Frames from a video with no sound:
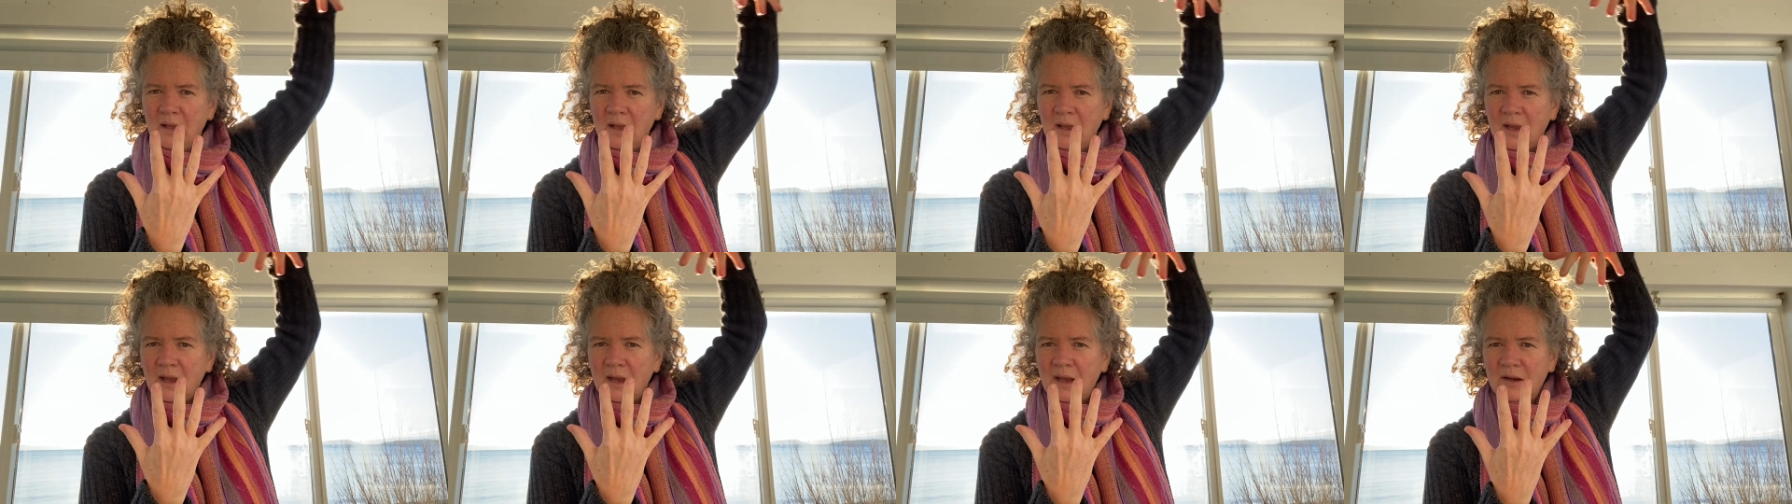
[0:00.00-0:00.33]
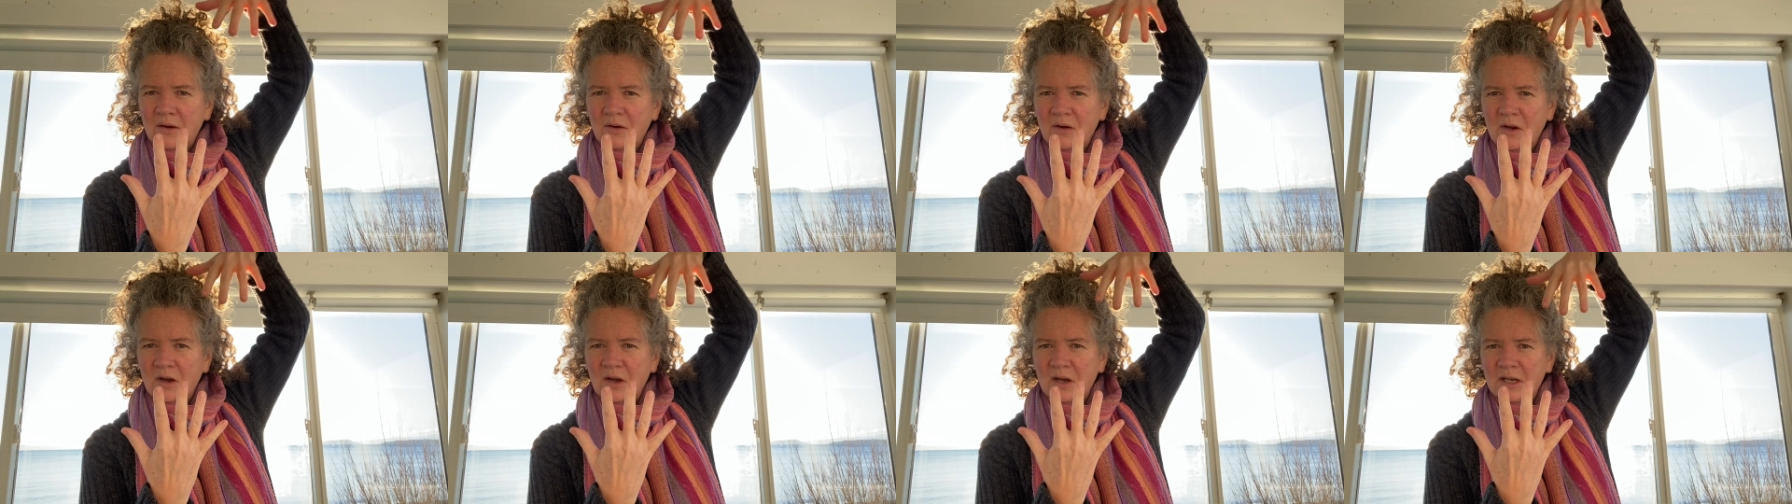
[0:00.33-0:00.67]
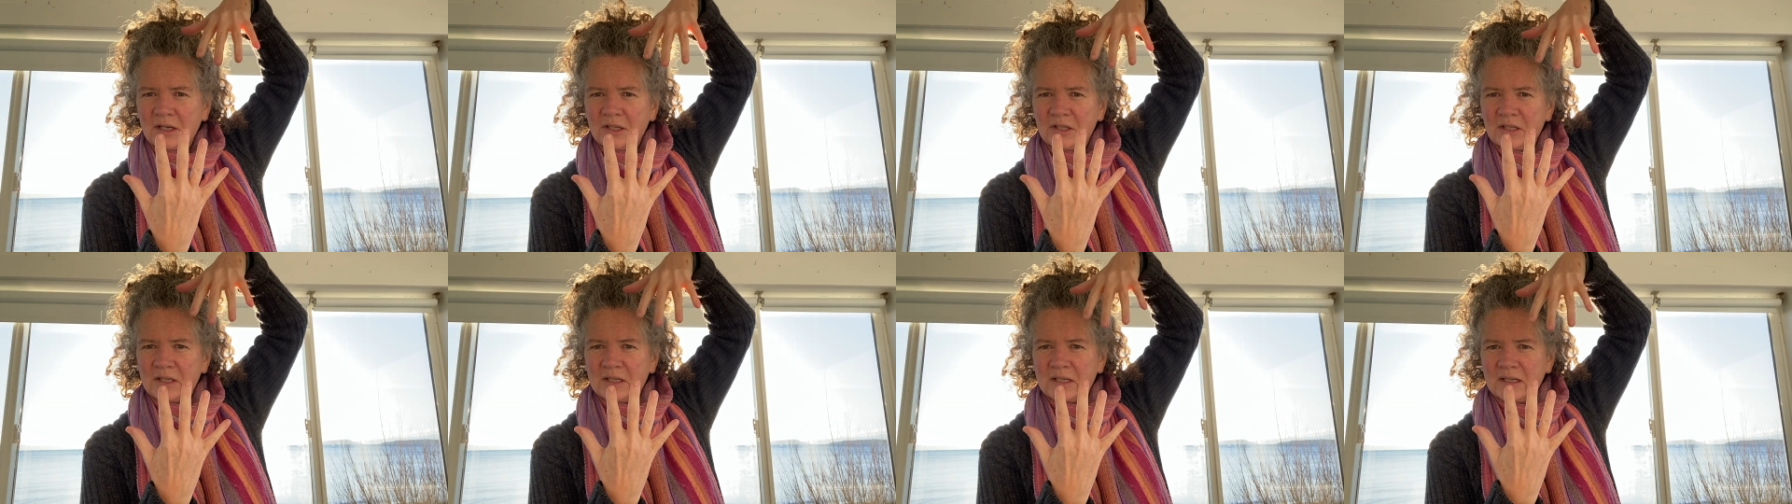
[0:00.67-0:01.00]
Higher
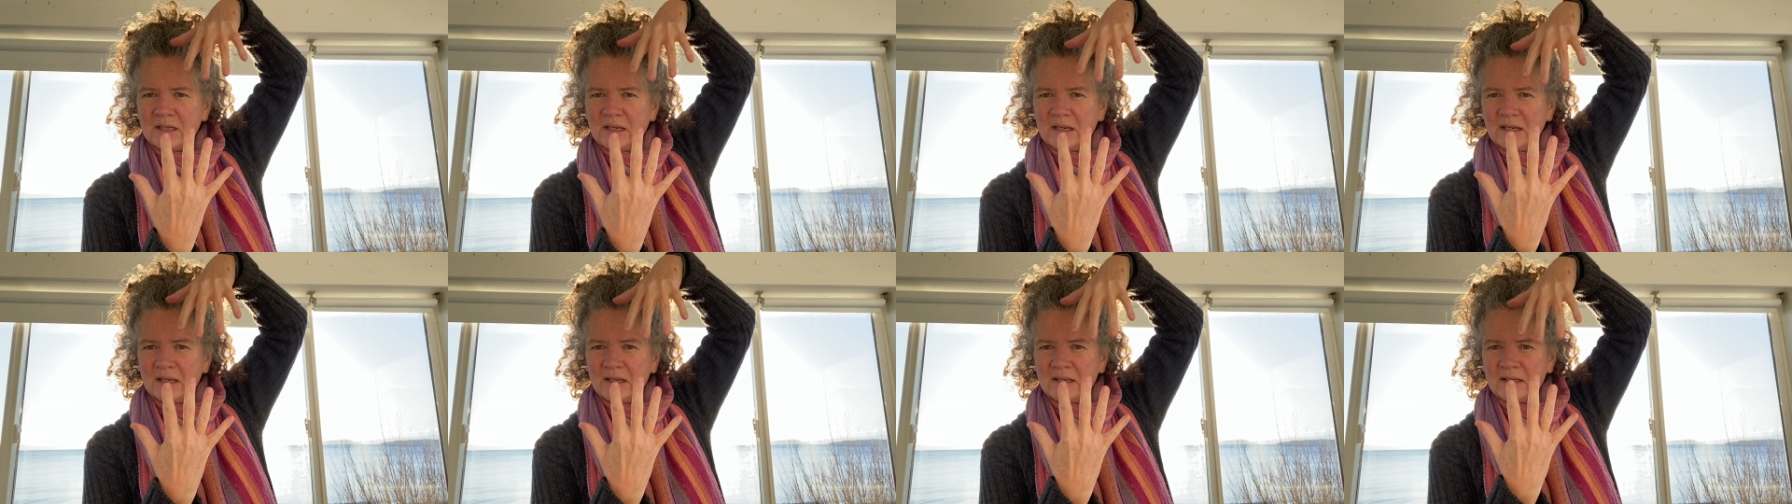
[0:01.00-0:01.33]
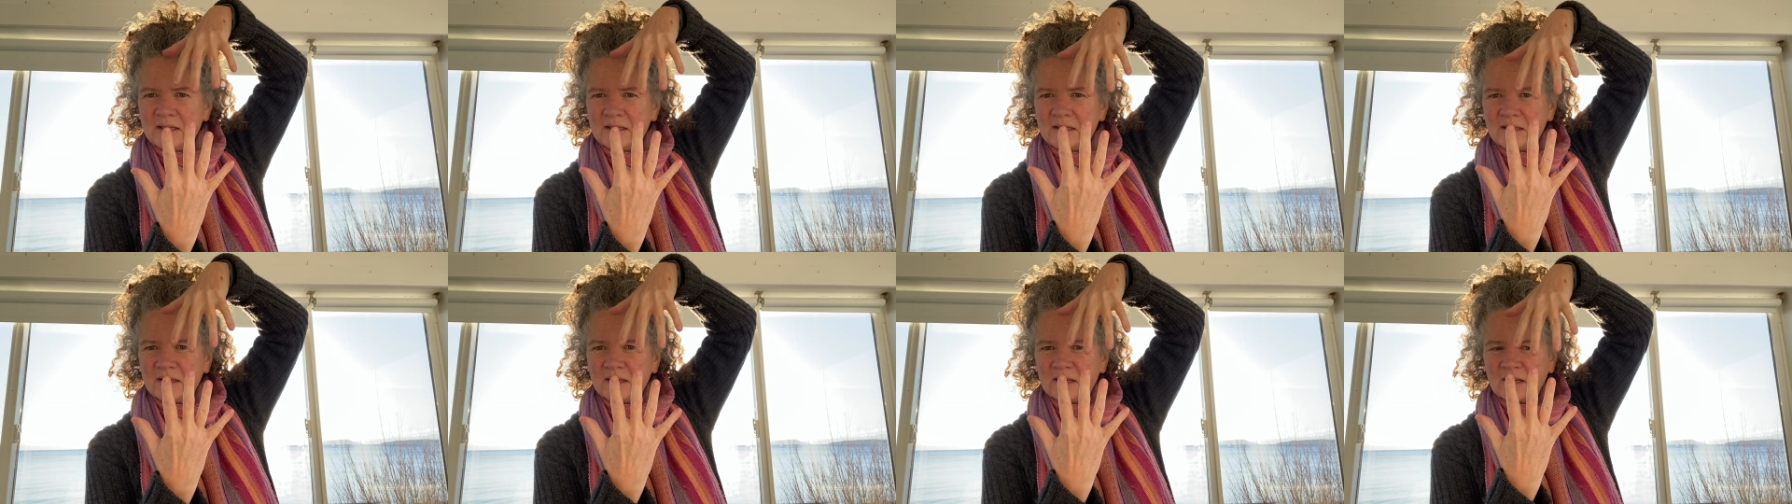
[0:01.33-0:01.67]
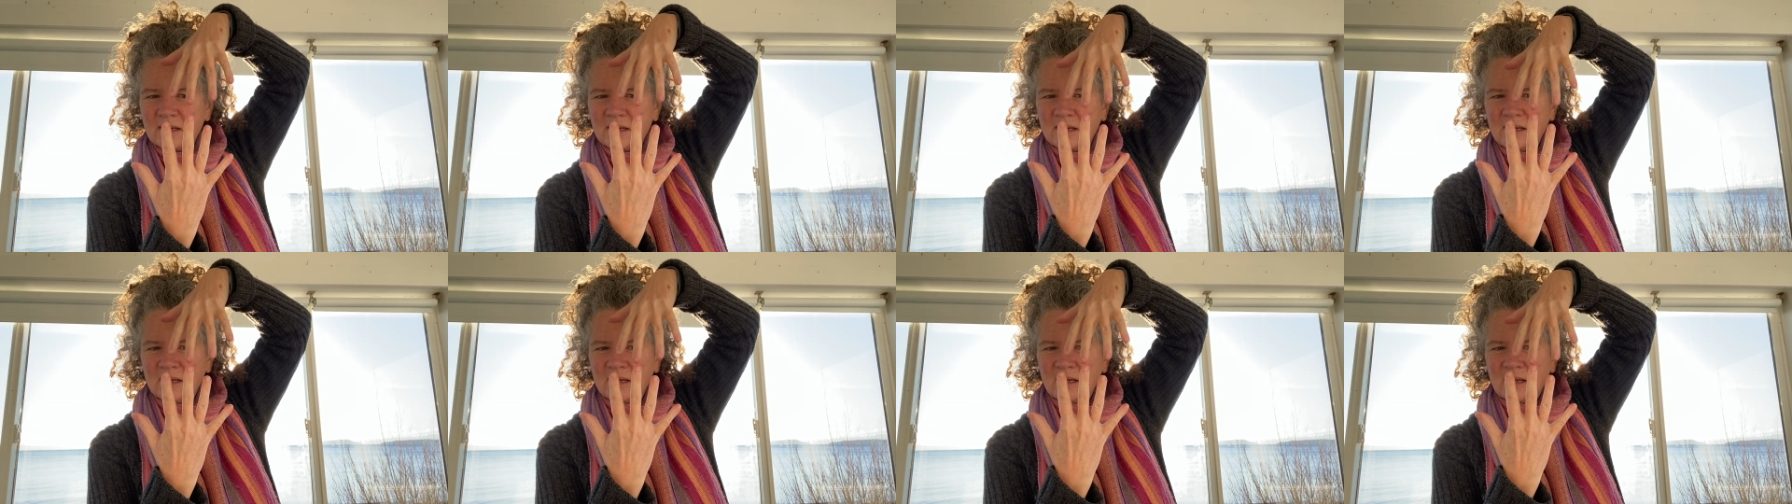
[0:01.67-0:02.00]
consciousness can